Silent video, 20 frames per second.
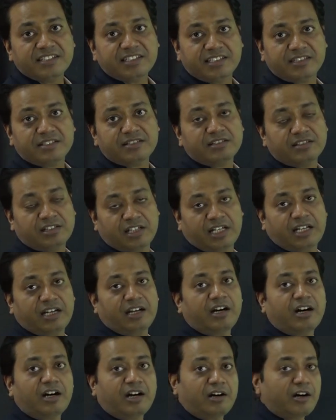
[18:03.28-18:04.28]

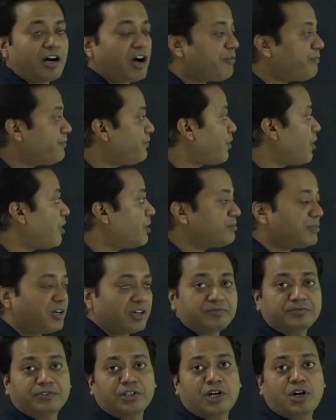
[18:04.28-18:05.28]
Energy is a
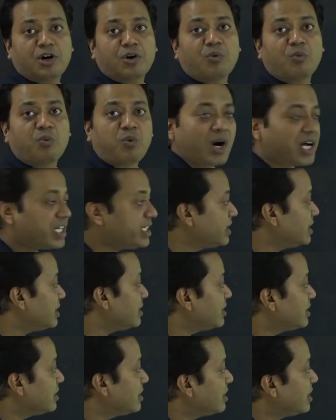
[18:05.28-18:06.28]
form of
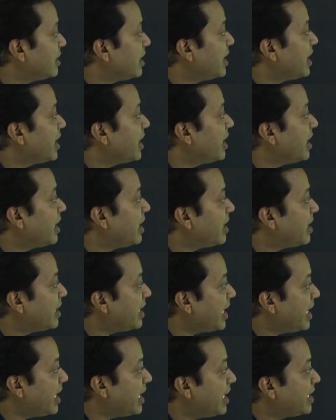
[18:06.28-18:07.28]
1
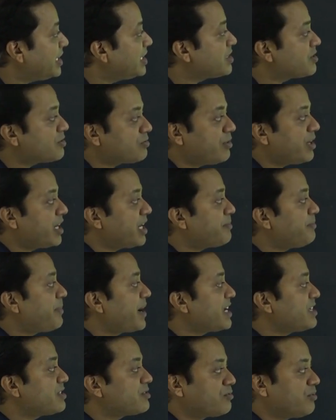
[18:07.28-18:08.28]
n
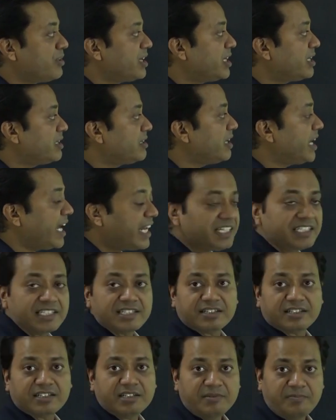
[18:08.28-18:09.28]
square pi
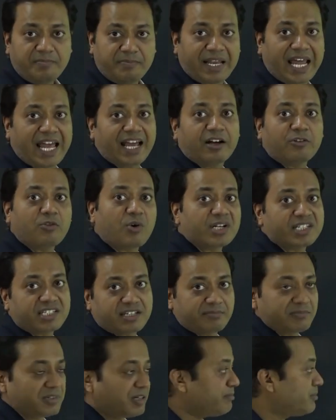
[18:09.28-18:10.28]
square. N is
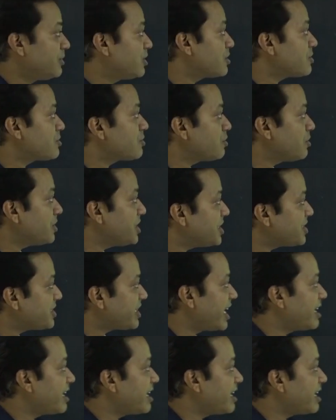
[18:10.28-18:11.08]
a quantum number,